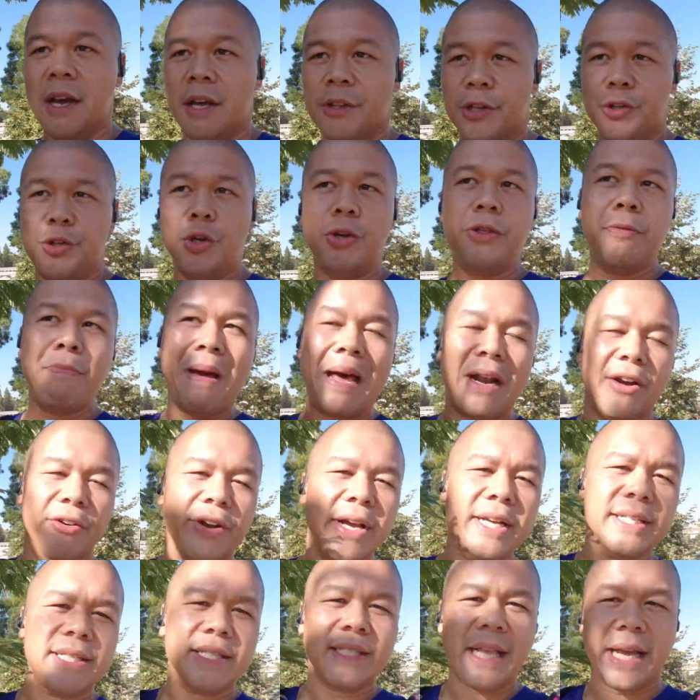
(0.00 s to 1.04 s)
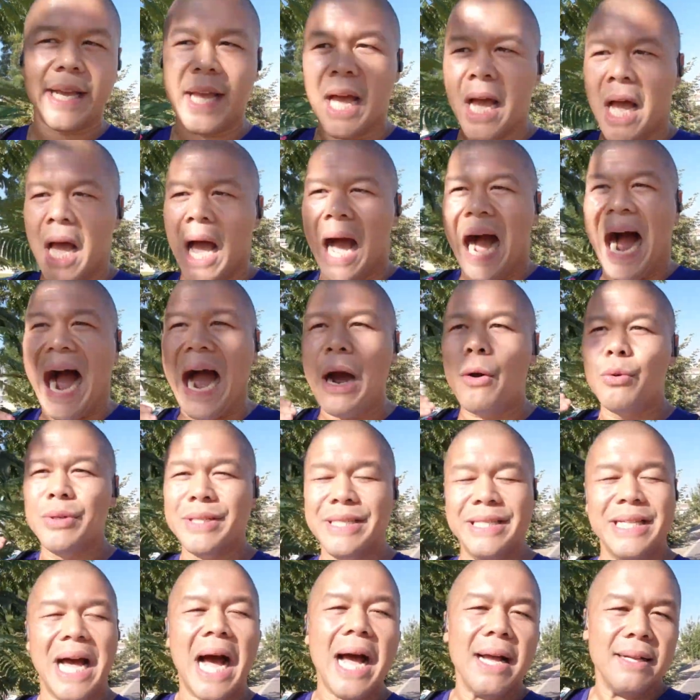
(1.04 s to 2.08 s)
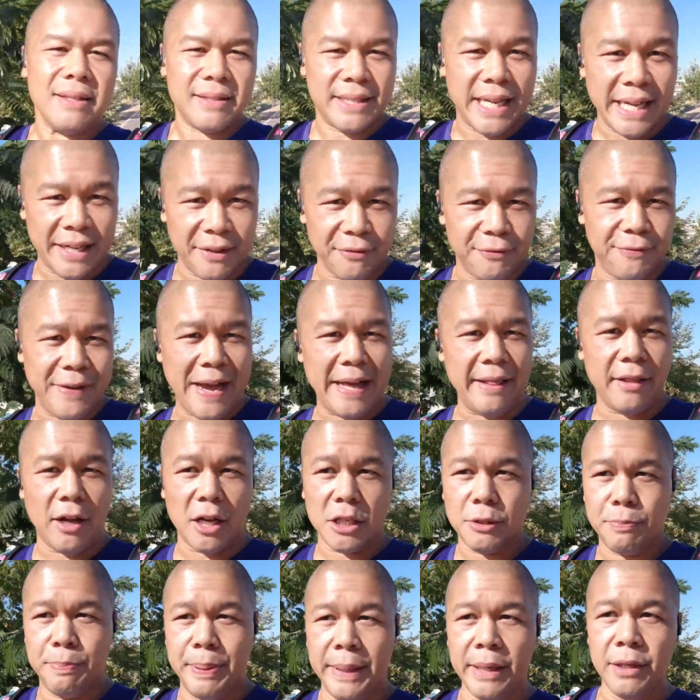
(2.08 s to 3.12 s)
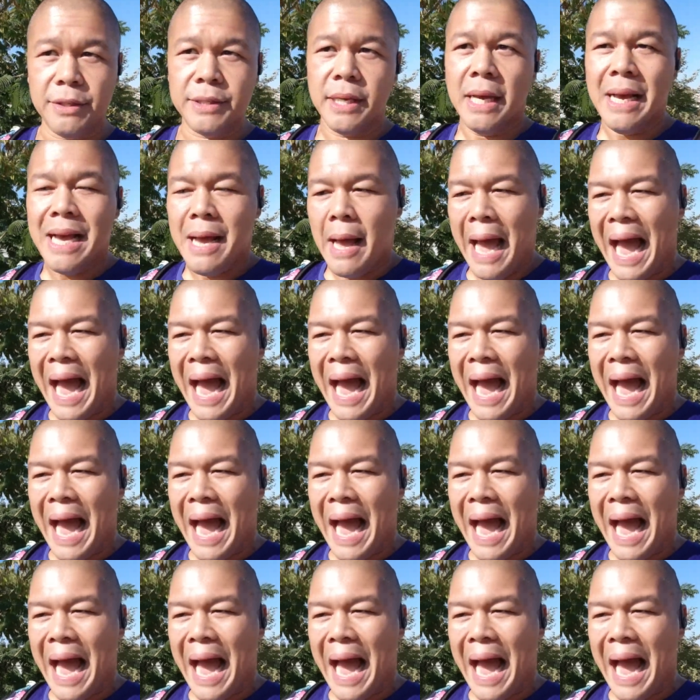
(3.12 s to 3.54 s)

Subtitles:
The truth of the matter is like, I was not taking fat loss pills.